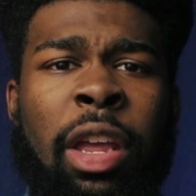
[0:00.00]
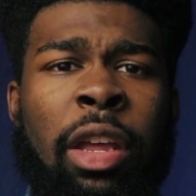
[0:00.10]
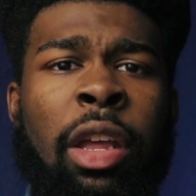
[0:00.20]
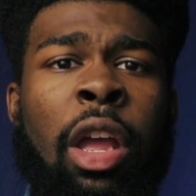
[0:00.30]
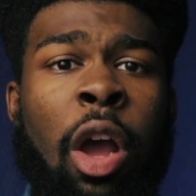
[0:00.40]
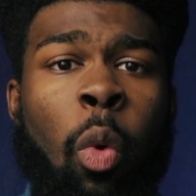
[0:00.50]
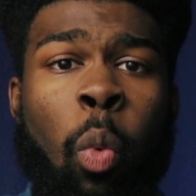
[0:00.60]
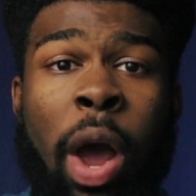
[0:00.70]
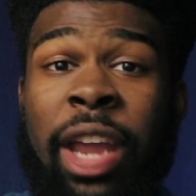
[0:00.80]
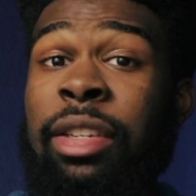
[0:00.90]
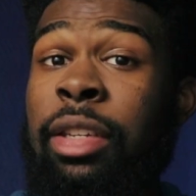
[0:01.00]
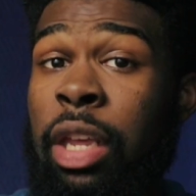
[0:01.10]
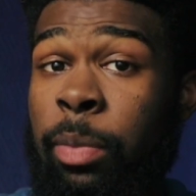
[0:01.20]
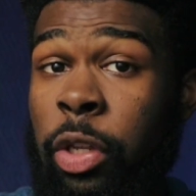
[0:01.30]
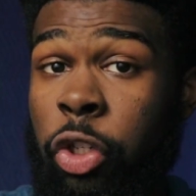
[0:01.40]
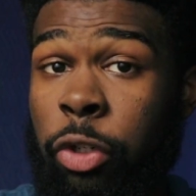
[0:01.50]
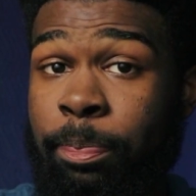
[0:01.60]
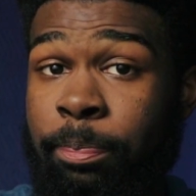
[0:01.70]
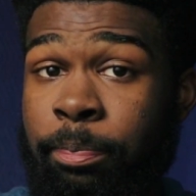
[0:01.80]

a white image.